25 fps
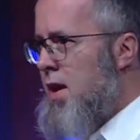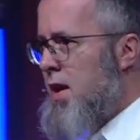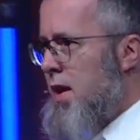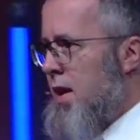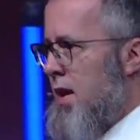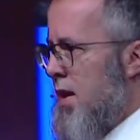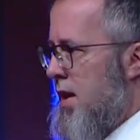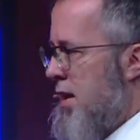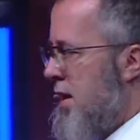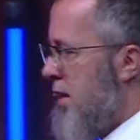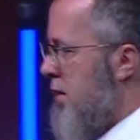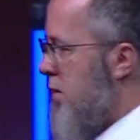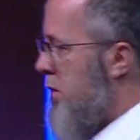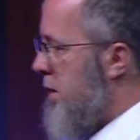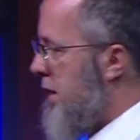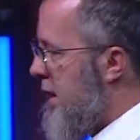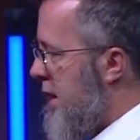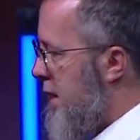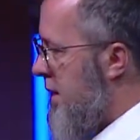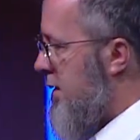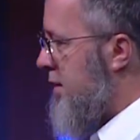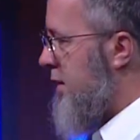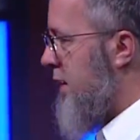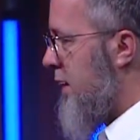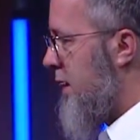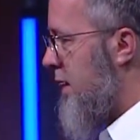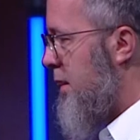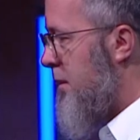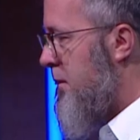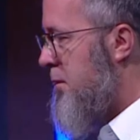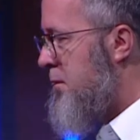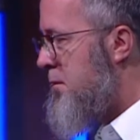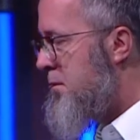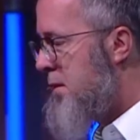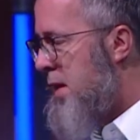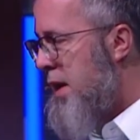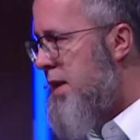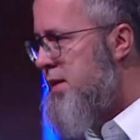uh, we have an
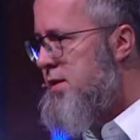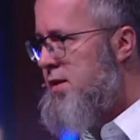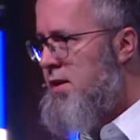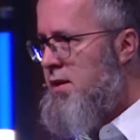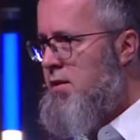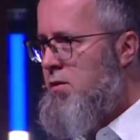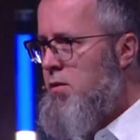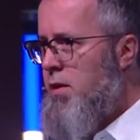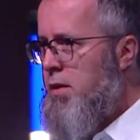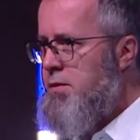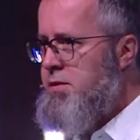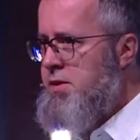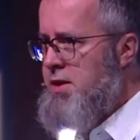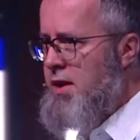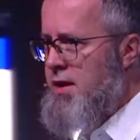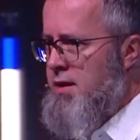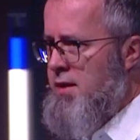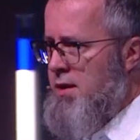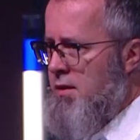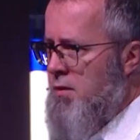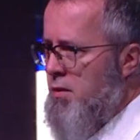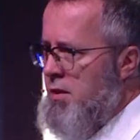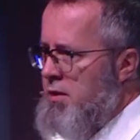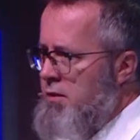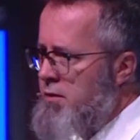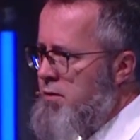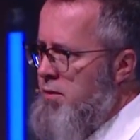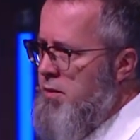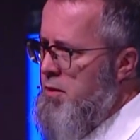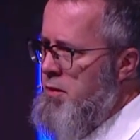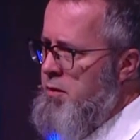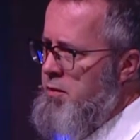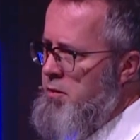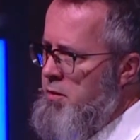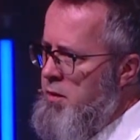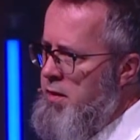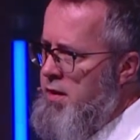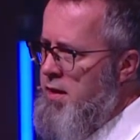amazing website that we've
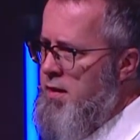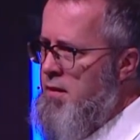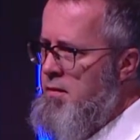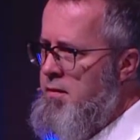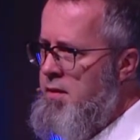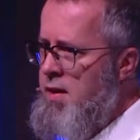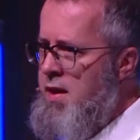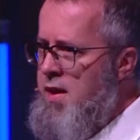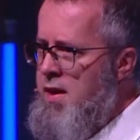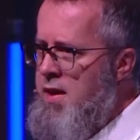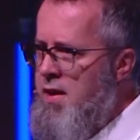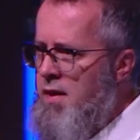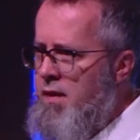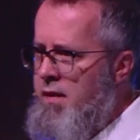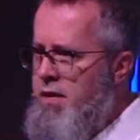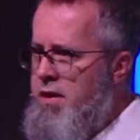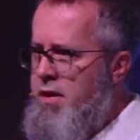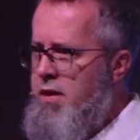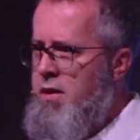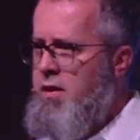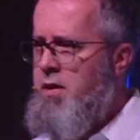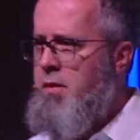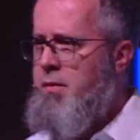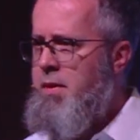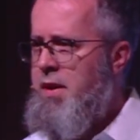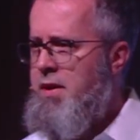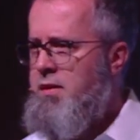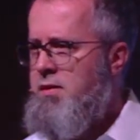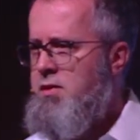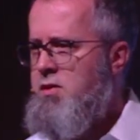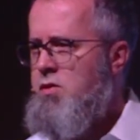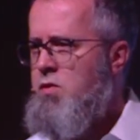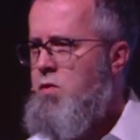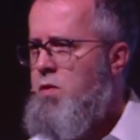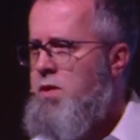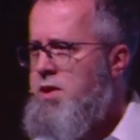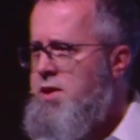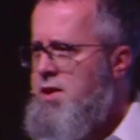built with them. There are about
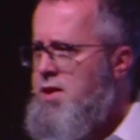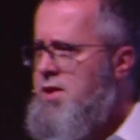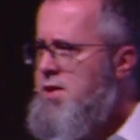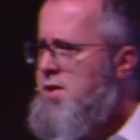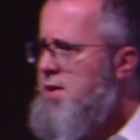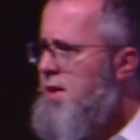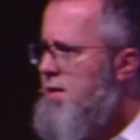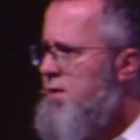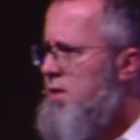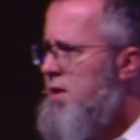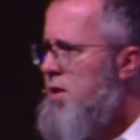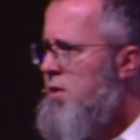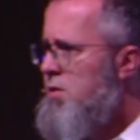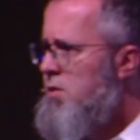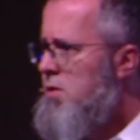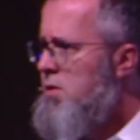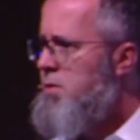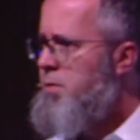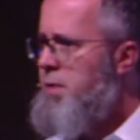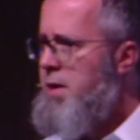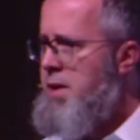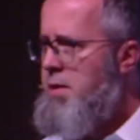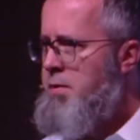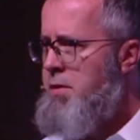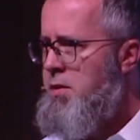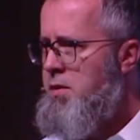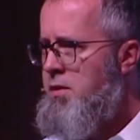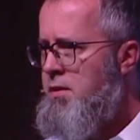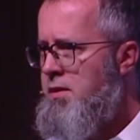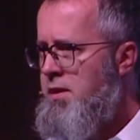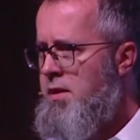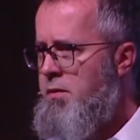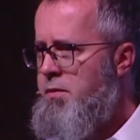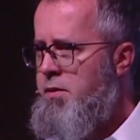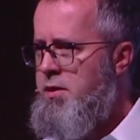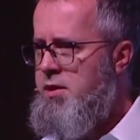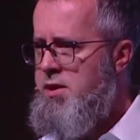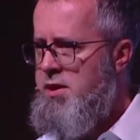2,700 people
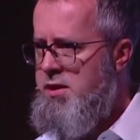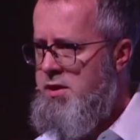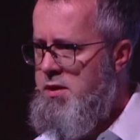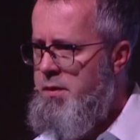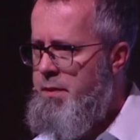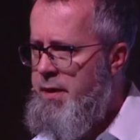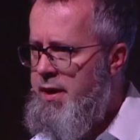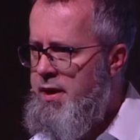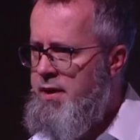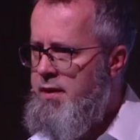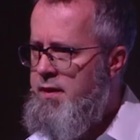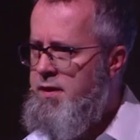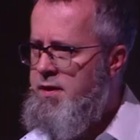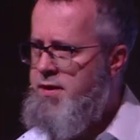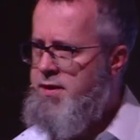that participate in the